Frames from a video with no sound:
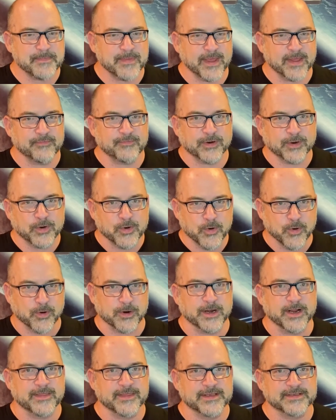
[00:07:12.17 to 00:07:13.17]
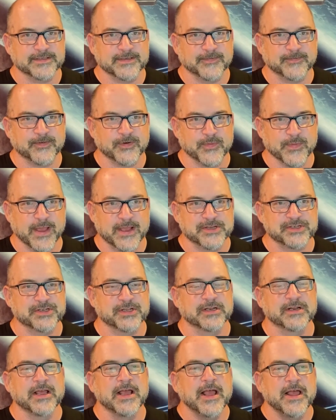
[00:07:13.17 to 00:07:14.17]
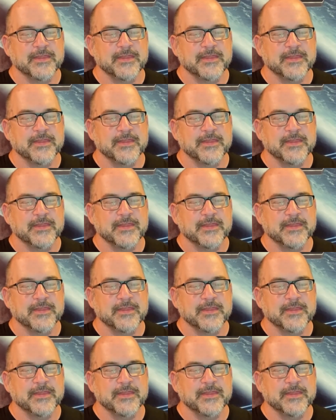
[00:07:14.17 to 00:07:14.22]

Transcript: been recording this information,